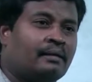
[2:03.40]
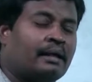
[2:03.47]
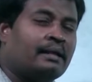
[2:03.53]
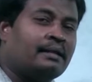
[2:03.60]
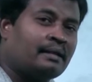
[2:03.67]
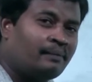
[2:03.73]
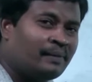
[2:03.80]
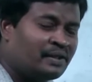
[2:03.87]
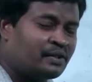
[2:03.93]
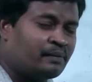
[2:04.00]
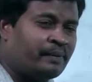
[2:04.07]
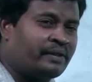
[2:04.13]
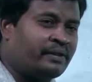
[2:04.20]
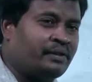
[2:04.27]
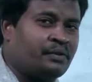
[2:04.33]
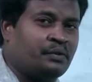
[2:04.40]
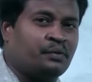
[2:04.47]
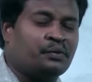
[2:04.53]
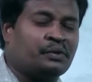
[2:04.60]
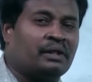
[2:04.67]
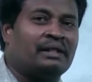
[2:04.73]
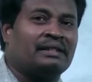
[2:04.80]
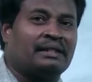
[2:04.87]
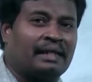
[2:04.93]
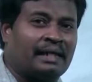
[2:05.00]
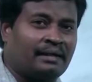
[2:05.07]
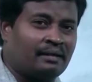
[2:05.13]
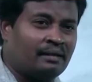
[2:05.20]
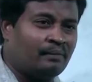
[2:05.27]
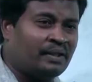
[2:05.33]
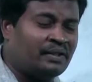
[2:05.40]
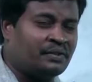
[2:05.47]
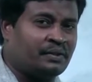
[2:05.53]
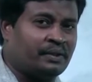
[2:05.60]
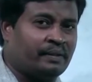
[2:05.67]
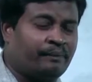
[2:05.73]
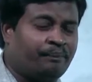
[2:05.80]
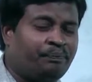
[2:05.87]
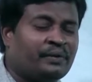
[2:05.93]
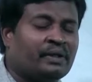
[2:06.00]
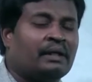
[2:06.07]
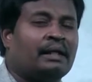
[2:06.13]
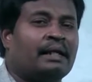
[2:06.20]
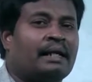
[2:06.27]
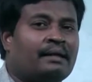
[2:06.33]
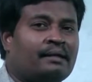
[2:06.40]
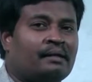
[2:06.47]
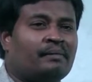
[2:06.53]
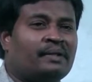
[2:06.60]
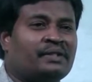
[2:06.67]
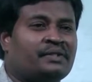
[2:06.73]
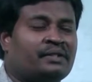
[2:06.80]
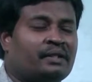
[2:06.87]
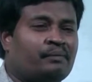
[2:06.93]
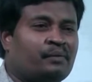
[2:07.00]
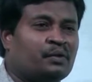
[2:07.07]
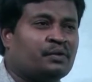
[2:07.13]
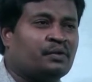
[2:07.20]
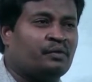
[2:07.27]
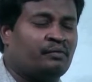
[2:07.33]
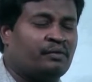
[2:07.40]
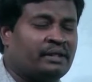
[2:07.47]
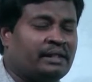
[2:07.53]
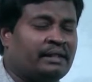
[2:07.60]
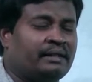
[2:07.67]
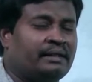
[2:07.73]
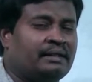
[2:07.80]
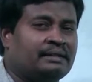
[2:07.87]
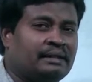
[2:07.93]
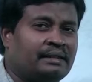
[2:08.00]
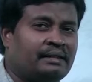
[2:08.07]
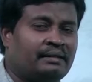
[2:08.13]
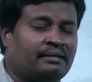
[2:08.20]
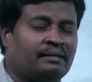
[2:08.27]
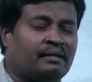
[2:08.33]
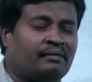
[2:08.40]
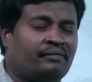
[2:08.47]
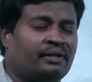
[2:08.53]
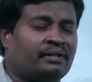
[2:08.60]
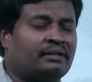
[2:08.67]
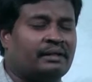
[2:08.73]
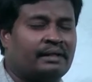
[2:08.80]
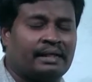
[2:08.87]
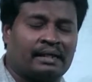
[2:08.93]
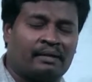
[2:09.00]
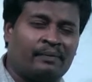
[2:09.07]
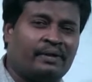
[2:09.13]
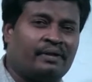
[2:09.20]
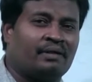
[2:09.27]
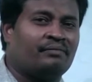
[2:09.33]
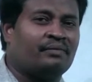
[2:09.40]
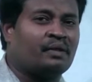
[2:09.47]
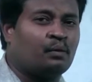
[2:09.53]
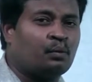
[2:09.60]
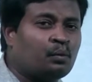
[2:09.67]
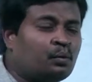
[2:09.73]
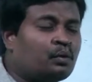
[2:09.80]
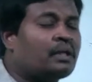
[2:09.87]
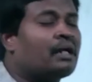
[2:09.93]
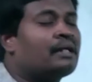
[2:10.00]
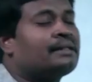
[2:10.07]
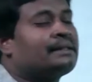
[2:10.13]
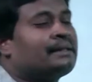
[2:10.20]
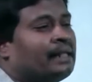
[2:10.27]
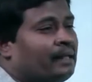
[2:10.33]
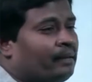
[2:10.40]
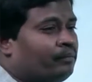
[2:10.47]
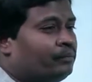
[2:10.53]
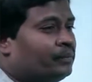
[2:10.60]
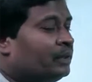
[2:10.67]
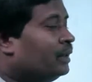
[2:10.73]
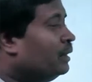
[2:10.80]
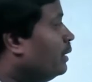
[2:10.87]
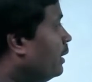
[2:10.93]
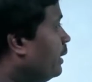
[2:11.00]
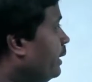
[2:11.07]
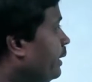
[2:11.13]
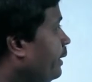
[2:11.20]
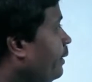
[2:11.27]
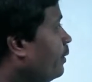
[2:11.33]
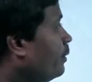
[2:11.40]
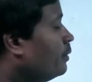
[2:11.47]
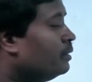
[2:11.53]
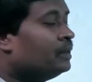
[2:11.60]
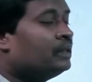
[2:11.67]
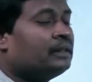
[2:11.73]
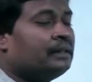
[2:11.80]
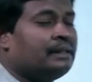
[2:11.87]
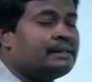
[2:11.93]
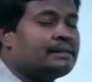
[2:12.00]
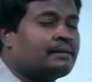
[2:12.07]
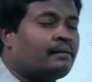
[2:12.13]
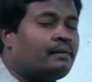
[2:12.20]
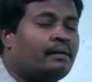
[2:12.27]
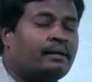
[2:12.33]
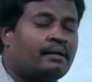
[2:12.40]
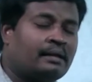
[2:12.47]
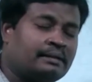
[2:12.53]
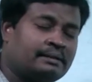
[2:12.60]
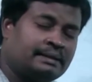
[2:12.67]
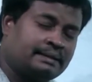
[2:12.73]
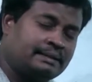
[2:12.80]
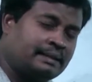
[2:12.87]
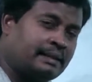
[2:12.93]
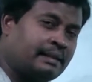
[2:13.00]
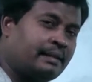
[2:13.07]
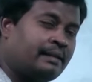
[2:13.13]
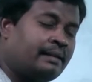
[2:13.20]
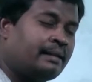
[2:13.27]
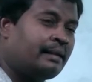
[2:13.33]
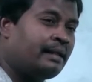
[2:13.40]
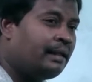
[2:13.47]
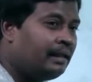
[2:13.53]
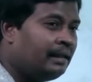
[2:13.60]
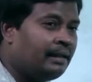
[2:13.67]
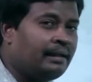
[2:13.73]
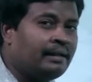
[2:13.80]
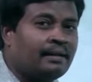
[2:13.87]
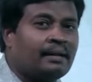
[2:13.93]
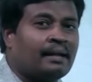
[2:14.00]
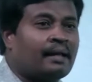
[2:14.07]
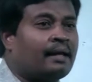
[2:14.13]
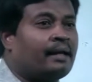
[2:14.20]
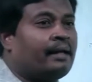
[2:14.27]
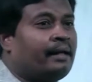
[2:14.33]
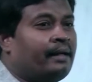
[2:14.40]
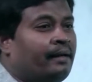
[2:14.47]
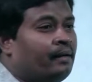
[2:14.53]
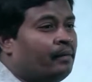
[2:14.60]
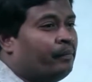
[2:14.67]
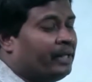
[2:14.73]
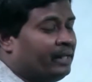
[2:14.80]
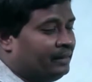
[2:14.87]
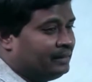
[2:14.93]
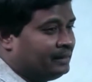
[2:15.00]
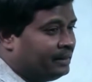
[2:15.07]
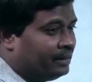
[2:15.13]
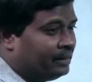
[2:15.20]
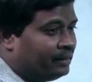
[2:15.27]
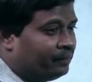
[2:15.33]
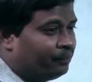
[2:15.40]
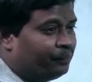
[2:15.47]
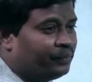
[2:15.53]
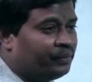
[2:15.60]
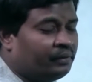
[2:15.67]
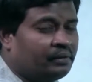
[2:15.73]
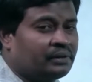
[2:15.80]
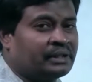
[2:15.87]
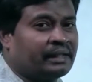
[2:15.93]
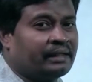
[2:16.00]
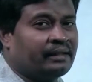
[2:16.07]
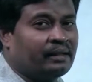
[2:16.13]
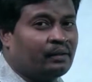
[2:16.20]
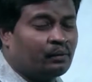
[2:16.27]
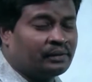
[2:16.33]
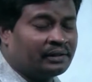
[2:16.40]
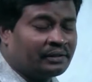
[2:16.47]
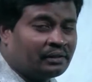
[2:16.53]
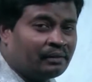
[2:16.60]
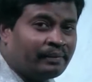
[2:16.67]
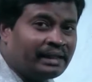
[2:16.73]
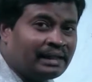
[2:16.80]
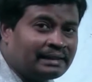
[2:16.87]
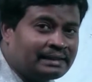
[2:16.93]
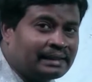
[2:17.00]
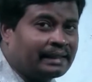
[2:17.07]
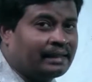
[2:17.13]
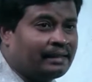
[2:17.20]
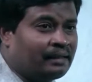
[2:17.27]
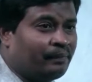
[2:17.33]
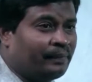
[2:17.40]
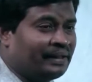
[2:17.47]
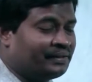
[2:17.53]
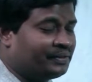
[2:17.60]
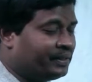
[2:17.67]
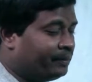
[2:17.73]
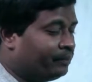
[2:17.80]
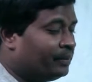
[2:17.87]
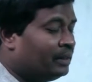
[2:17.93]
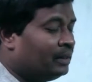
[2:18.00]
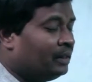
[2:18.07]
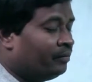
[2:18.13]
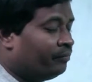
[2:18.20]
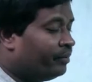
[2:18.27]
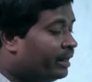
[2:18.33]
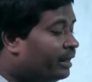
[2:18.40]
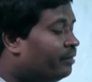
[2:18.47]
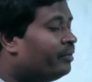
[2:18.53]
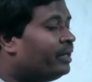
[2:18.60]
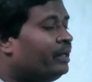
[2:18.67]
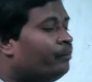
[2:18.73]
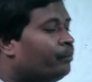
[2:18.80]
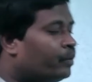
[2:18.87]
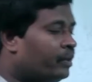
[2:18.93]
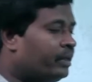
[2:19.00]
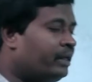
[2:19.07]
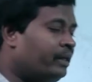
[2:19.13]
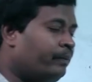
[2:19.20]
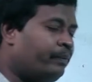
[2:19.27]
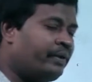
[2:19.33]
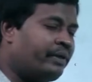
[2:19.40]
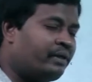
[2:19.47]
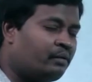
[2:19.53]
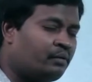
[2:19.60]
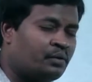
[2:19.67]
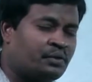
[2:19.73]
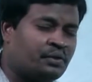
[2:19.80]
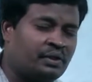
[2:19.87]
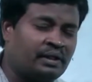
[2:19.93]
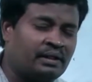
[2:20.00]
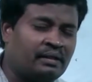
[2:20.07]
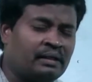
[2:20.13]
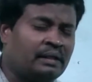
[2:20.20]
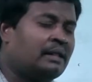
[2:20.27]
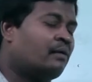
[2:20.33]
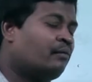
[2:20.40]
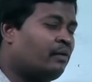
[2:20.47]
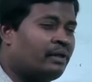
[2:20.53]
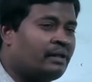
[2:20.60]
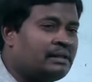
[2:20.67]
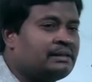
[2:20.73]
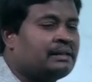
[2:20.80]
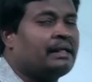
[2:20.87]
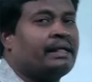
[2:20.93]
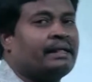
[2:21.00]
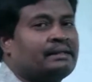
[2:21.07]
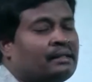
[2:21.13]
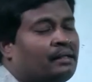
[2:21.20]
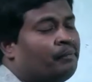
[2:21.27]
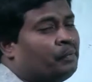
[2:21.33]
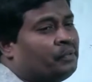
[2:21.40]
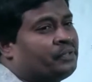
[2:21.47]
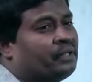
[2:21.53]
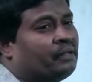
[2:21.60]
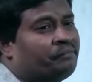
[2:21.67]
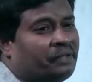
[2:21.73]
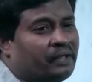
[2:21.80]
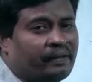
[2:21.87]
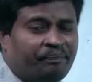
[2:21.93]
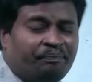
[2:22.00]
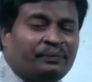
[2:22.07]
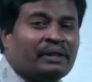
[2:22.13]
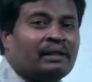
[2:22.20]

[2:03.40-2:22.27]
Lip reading: meristematic tissue is called as the lateral meristem. Lateral meristem useful for the increasing width or diameter of the root or stem, and is called as a secondary and meristem. Secondary growth occurred by secondary meristem. Very important repeated question. What is the examples of the